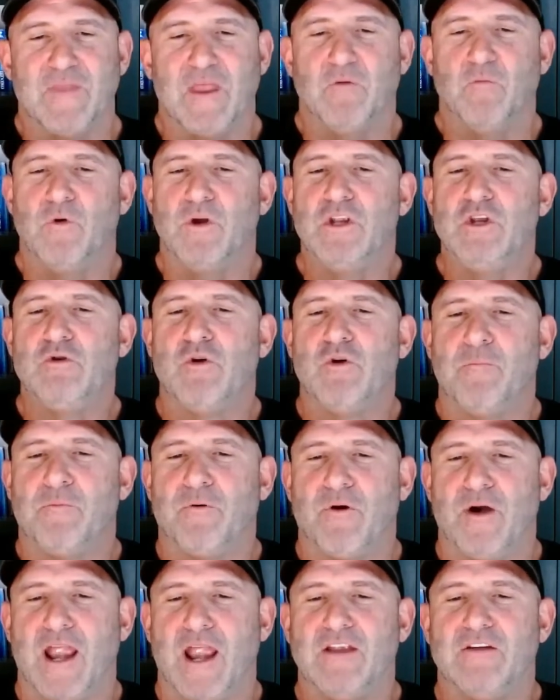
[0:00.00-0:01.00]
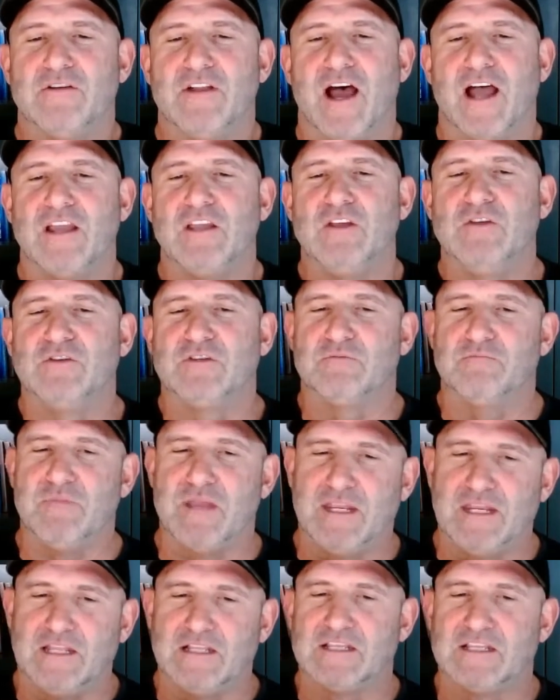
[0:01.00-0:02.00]
And when you are praying, do not use
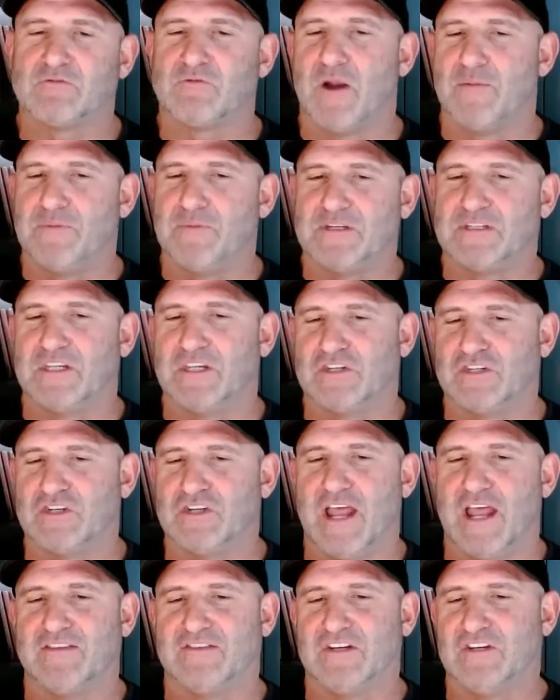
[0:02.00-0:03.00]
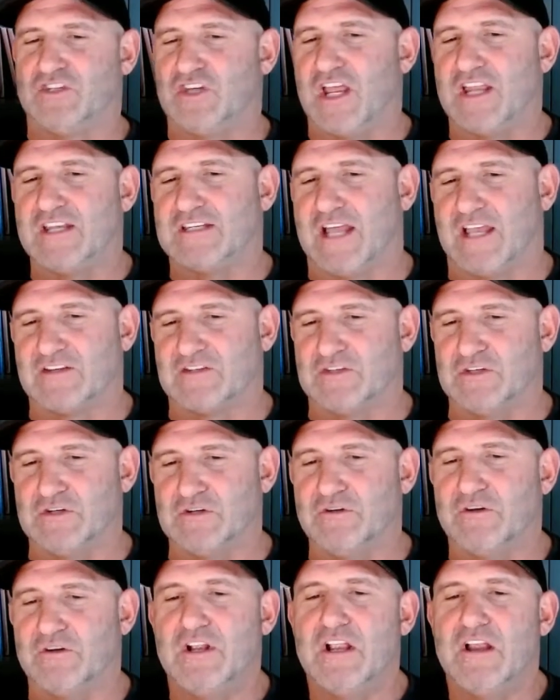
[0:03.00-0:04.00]
meaningless repetition as the Gentiles do,